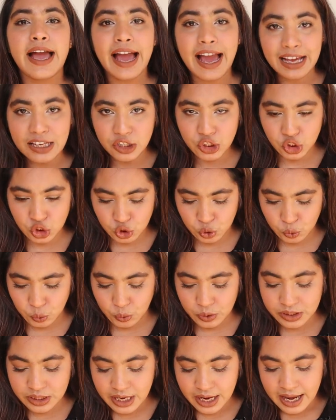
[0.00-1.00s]
and
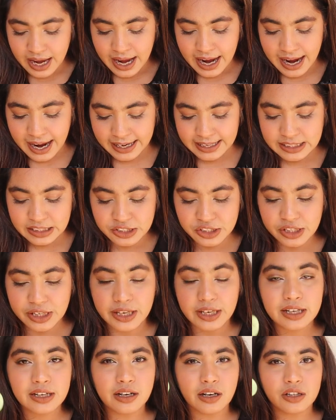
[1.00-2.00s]
toned, I
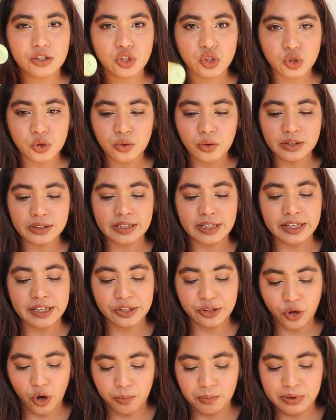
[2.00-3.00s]
take 2 or
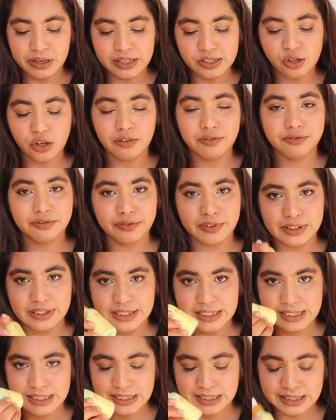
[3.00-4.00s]
3 droplets of
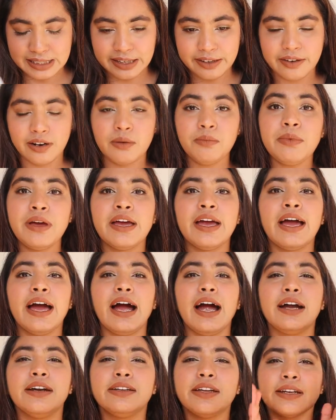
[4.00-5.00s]
this
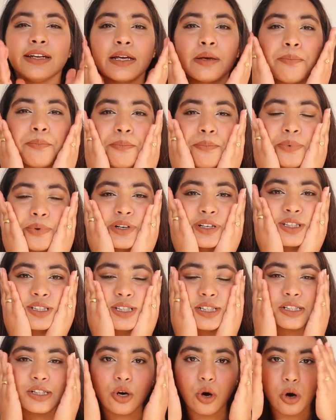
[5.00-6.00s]
serum and then I
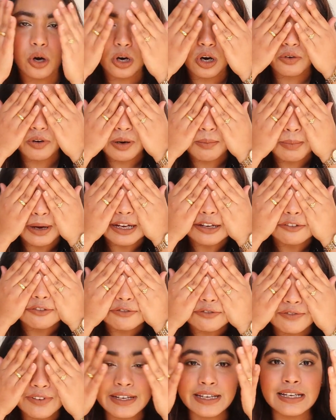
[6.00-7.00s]
press it all over my
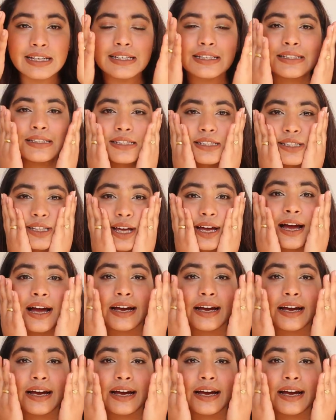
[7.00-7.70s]
face.